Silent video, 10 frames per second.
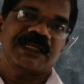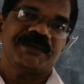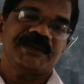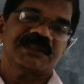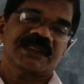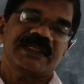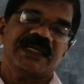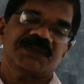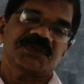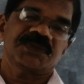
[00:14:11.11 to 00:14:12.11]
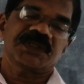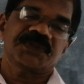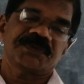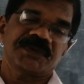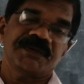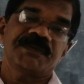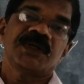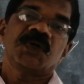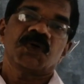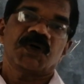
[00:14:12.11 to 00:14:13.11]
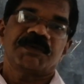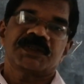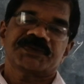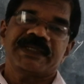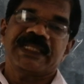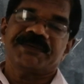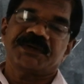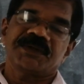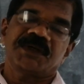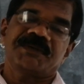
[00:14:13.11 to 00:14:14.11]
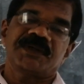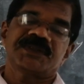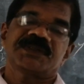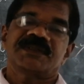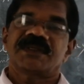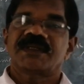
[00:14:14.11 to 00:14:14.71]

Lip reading: Elements react together to form compounds. Why they form compounds?